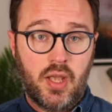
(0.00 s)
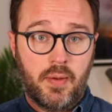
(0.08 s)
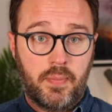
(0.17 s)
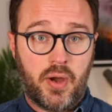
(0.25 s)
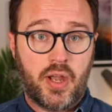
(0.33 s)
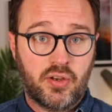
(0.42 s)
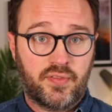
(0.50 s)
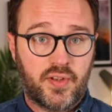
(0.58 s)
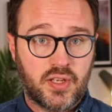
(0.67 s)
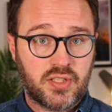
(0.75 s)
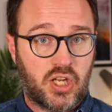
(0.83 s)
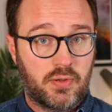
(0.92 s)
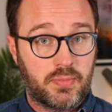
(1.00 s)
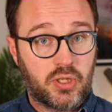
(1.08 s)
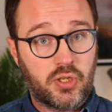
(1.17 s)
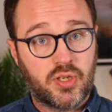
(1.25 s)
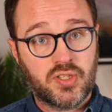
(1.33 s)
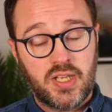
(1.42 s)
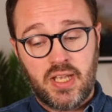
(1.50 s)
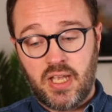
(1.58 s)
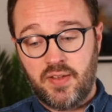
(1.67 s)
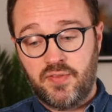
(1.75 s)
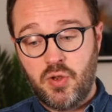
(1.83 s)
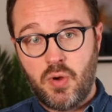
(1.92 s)
buying your first home, because
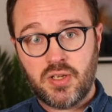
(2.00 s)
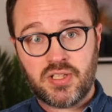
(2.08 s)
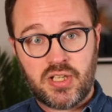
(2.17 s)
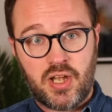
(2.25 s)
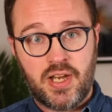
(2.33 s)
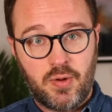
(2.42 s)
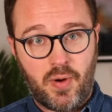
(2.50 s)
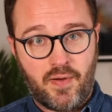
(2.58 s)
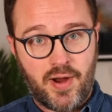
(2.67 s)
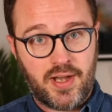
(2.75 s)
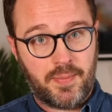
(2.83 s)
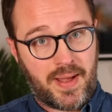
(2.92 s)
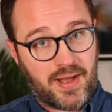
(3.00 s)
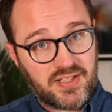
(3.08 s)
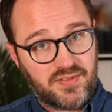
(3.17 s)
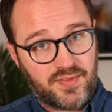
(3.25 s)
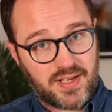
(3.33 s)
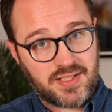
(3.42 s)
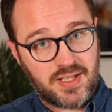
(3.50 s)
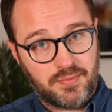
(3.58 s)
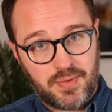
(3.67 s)
if you are slightly worried about investing,